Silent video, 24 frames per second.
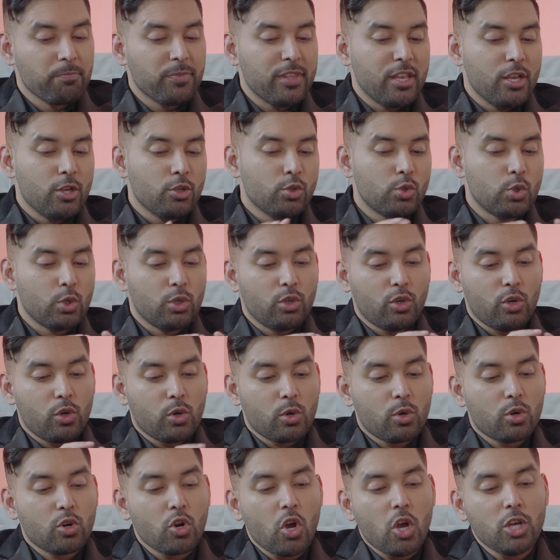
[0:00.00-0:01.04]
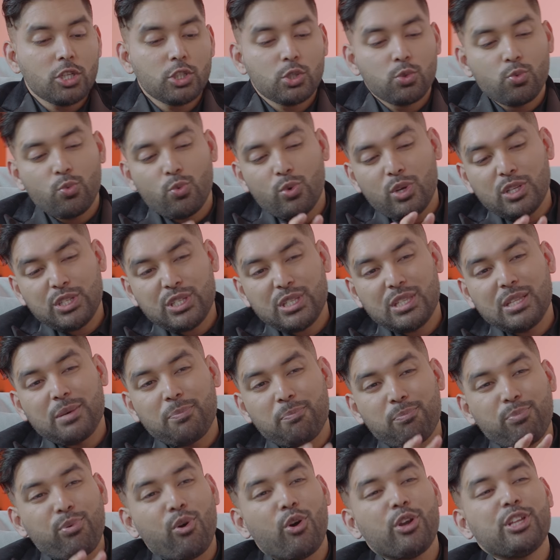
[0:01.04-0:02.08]
So cross was the
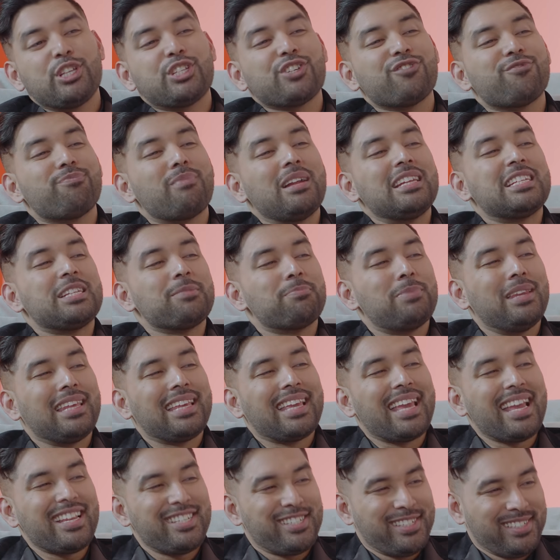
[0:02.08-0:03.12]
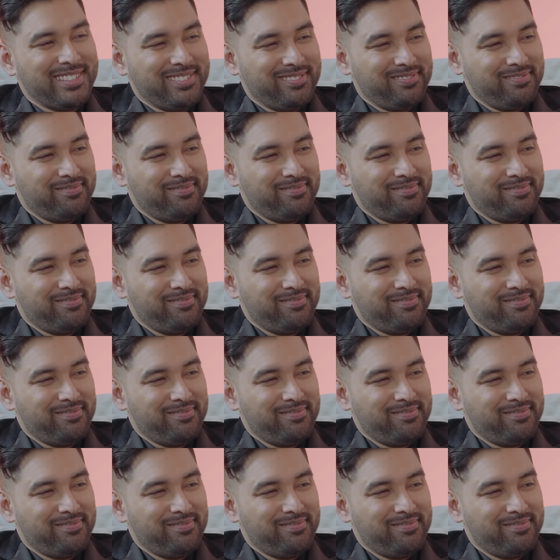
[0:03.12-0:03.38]
point of multiplication.